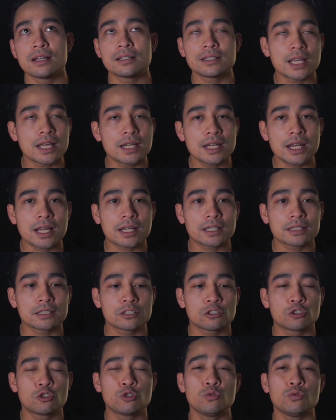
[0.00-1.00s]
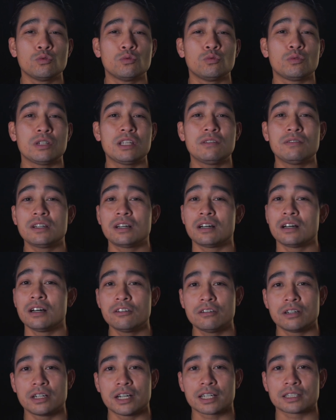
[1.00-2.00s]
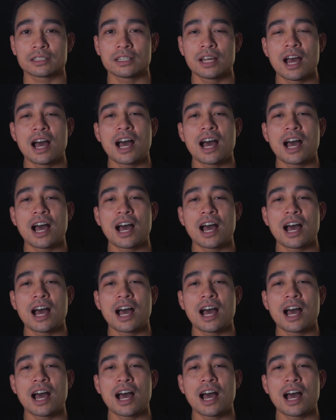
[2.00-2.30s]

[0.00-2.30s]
10x to even 100x,